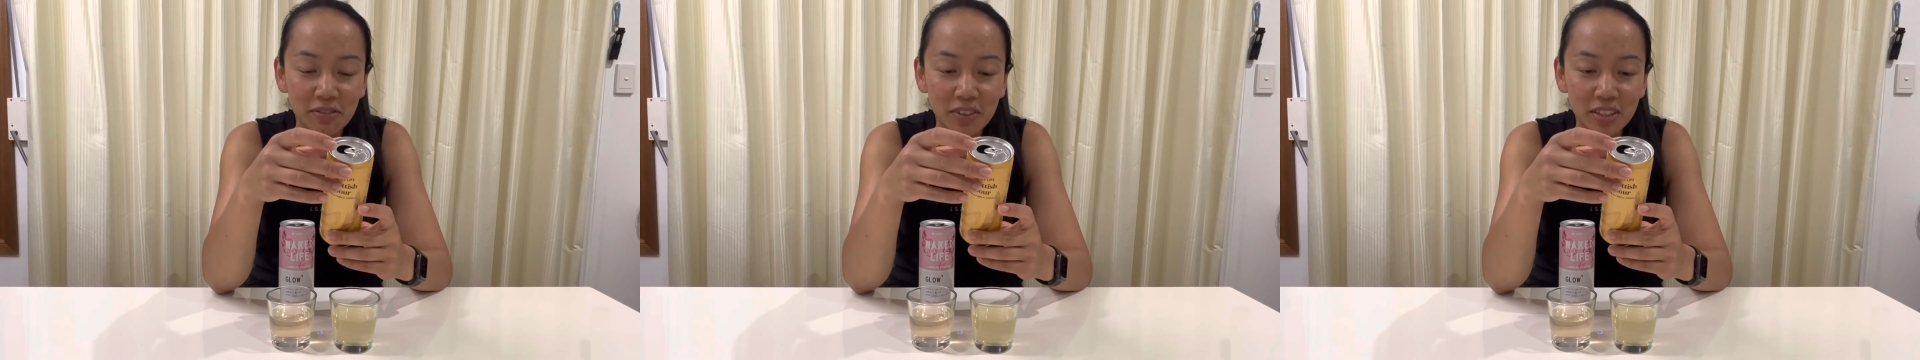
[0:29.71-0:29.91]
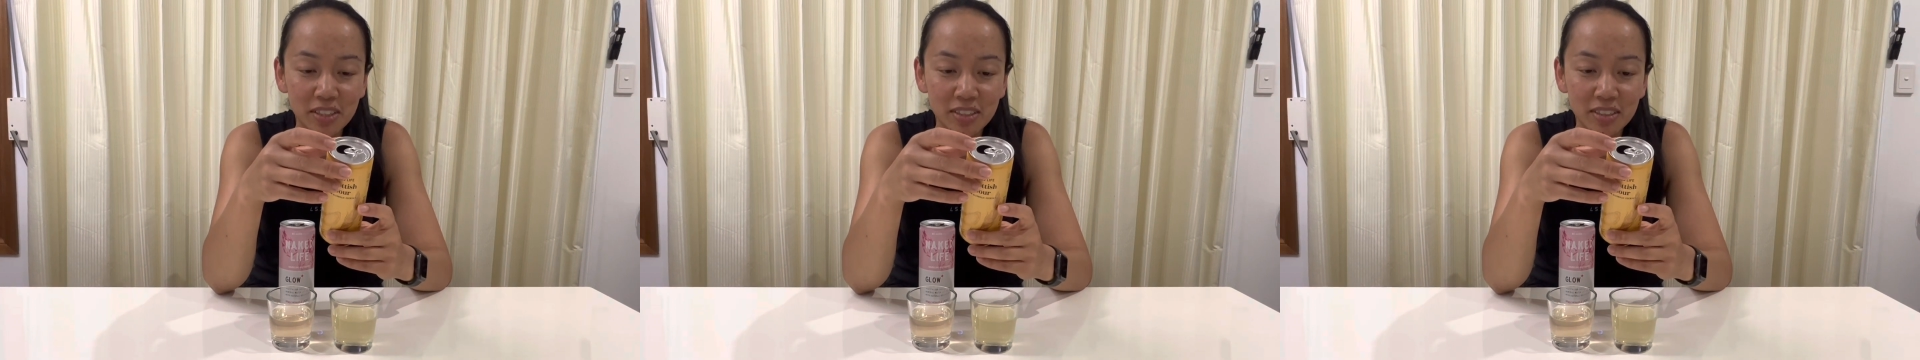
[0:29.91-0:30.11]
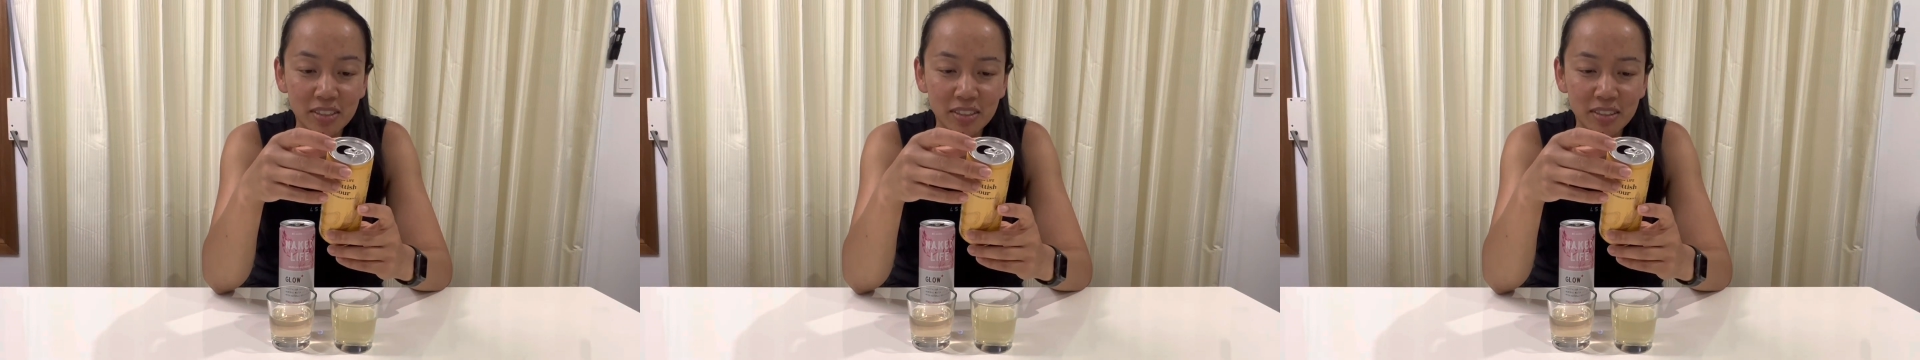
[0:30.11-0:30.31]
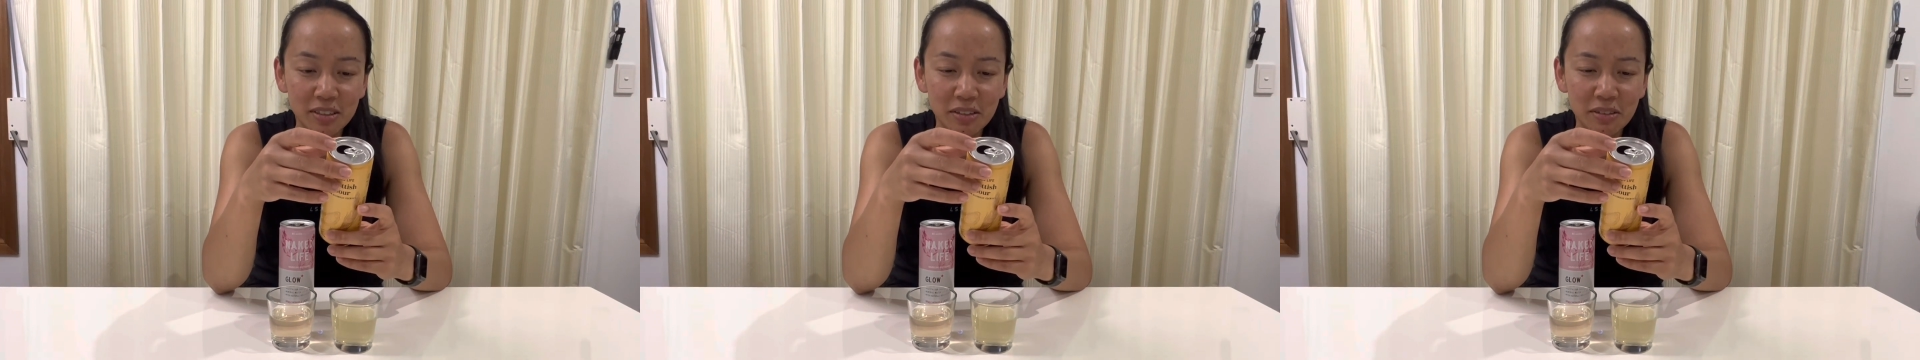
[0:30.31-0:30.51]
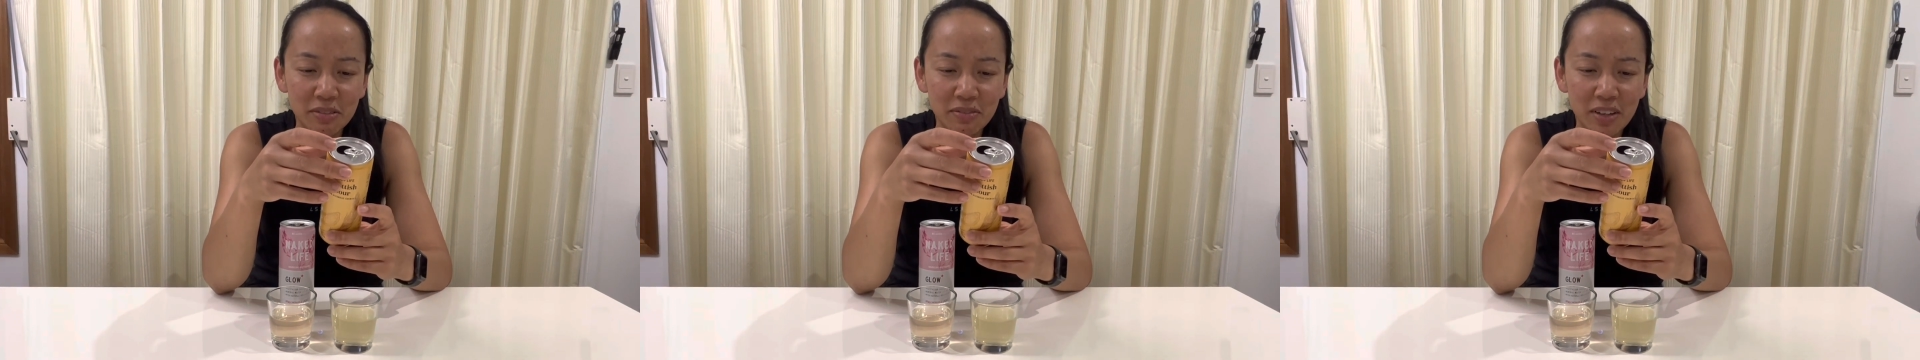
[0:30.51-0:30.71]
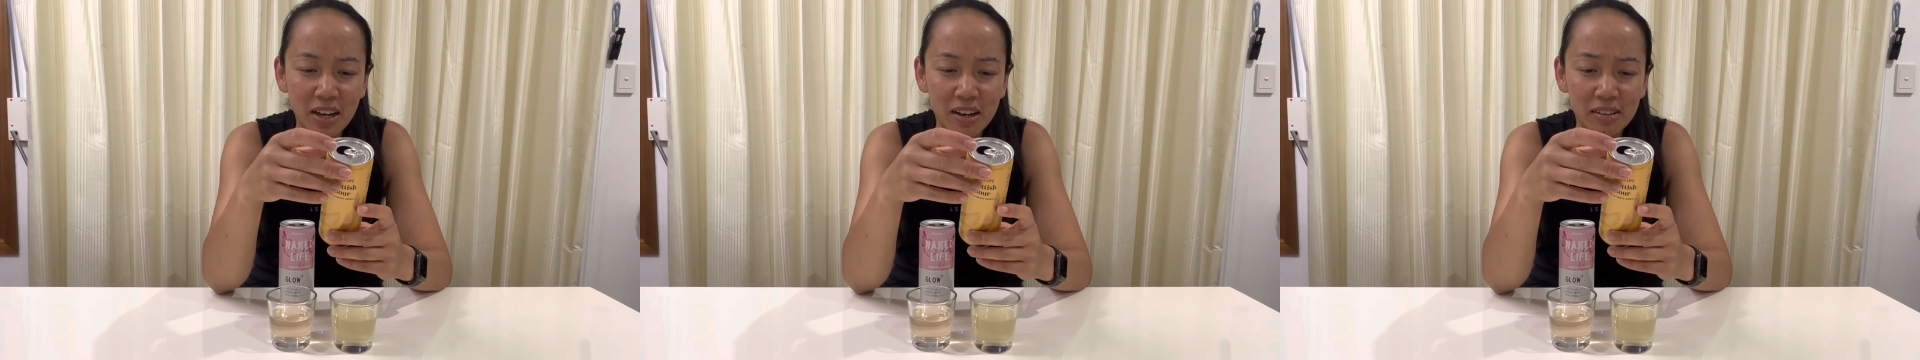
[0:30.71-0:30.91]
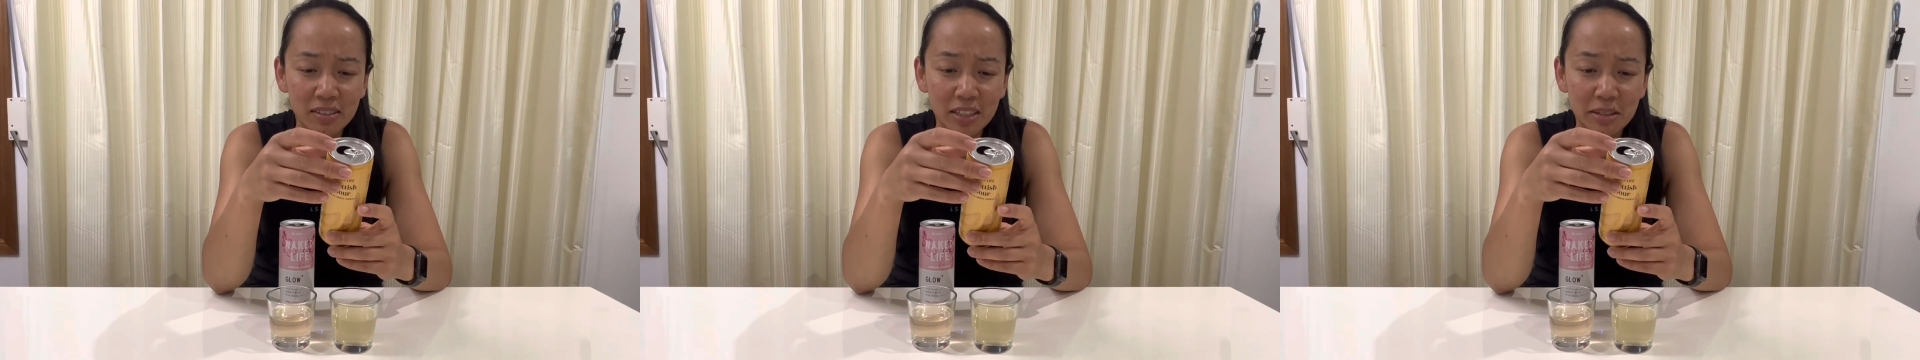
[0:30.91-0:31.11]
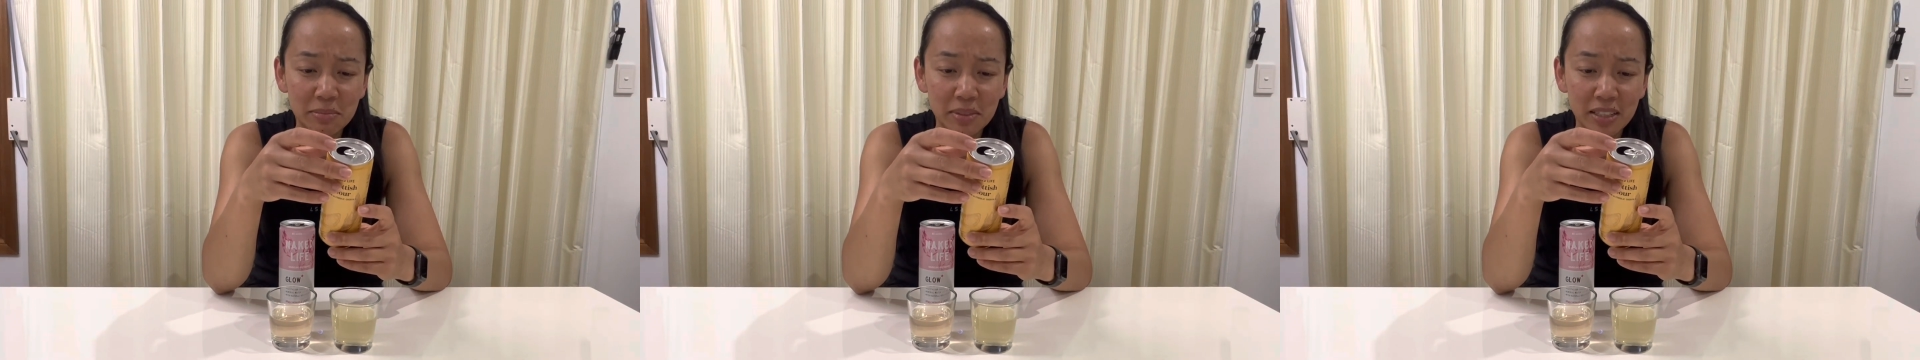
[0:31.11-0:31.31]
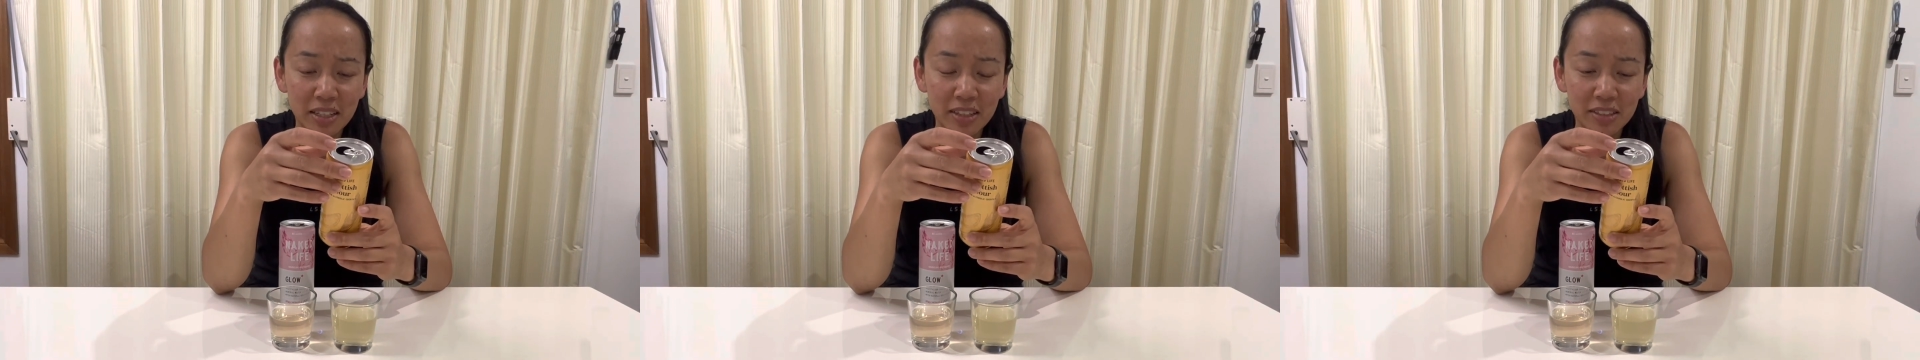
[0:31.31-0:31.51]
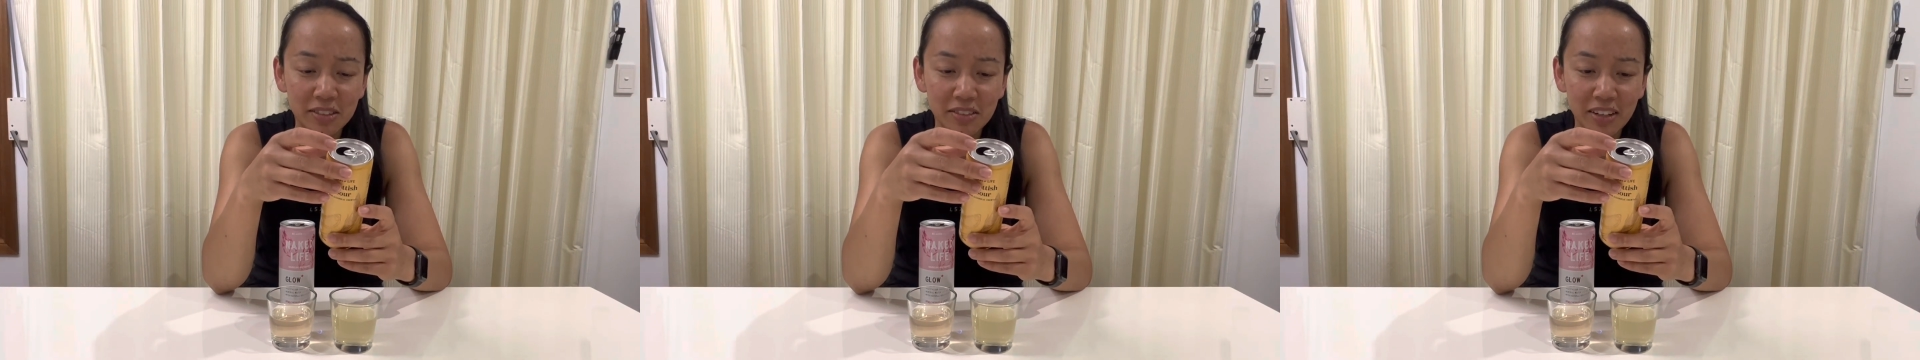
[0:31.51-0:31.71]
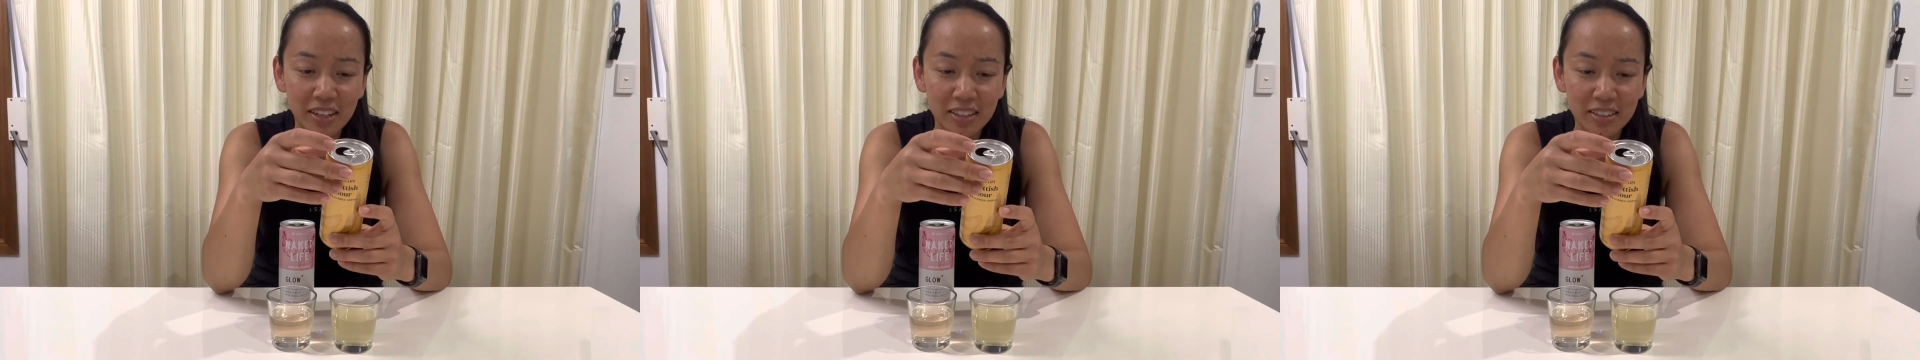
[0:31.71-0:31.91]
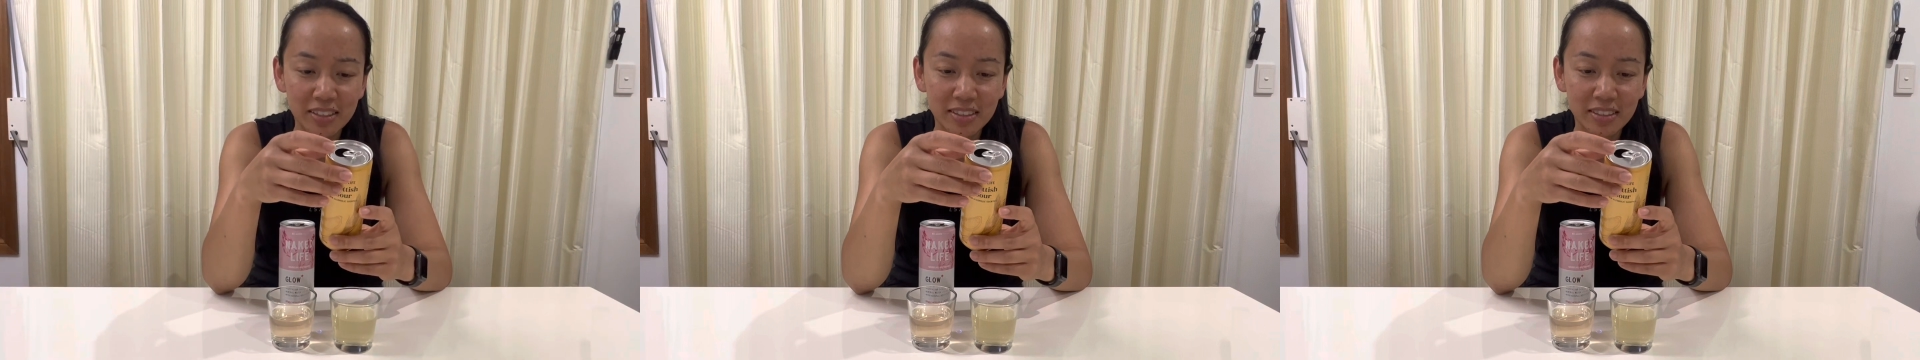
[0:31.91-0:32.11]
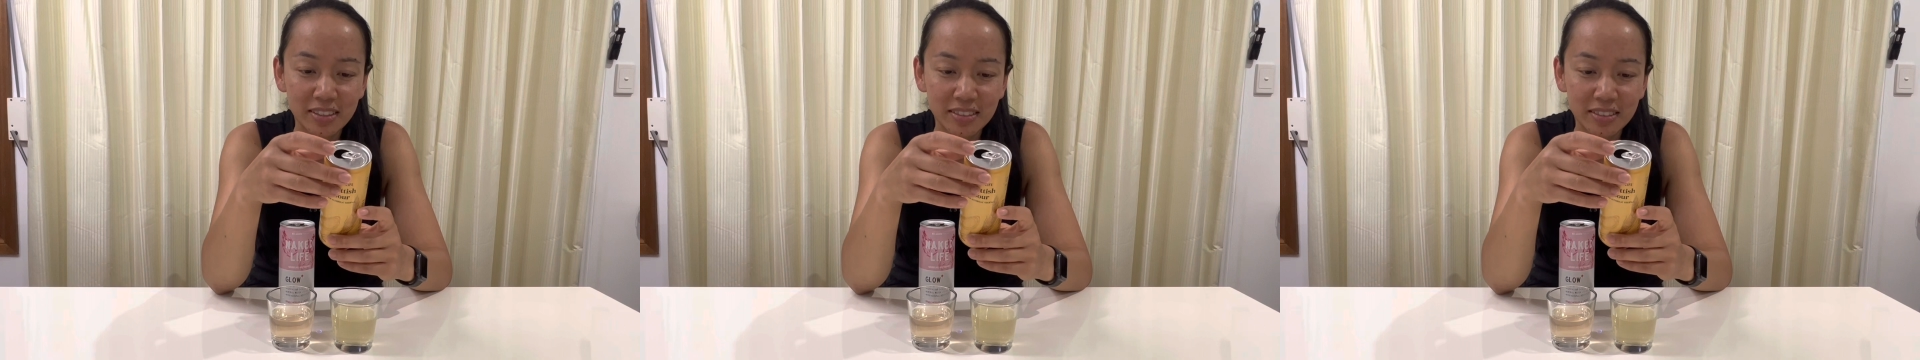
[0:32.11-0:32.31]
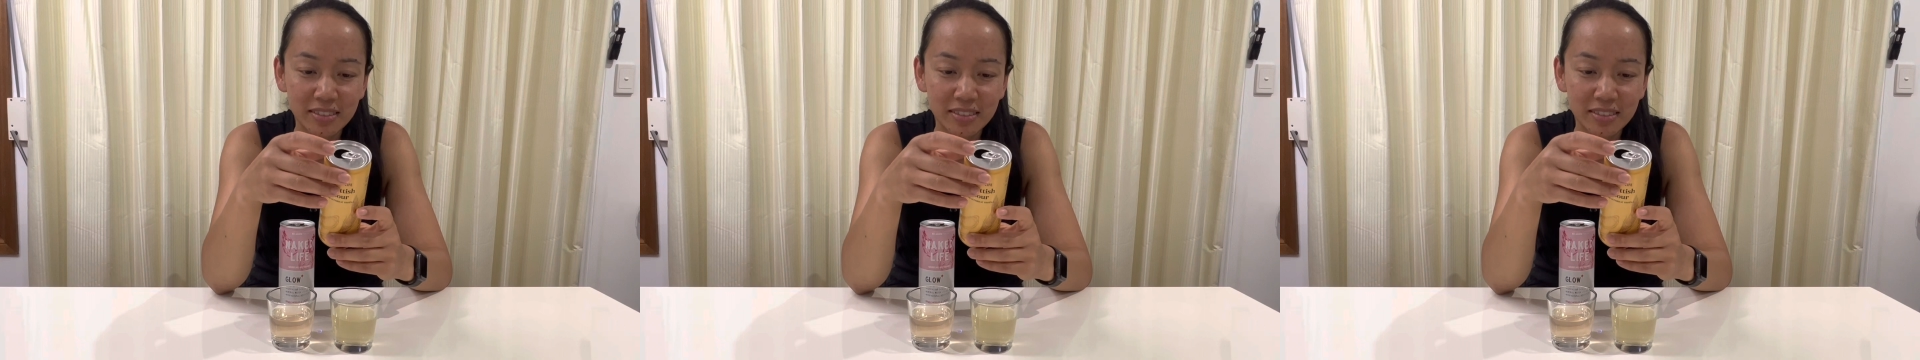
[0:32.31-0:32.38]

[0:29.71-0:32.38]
freshness of our lemon extracts.